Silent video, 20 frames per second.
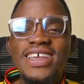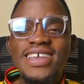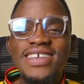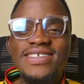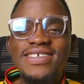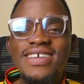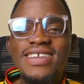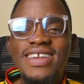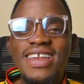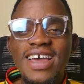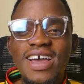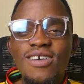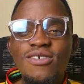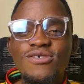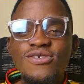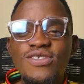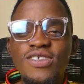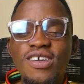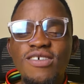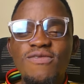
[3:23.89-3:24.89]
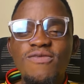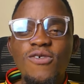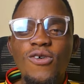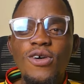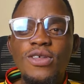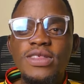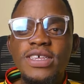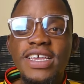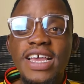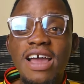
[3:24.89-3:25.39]
is announced
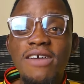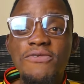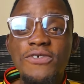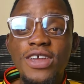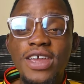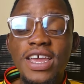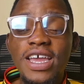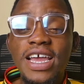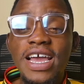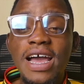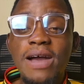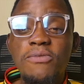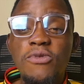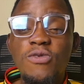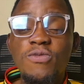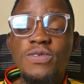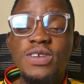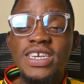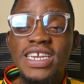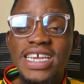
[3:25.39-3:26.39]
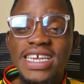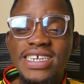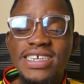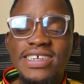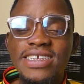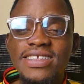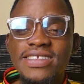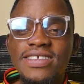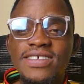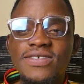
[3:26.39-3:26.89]
for the African Cup of
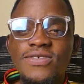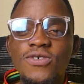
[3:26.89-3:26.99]
Nations.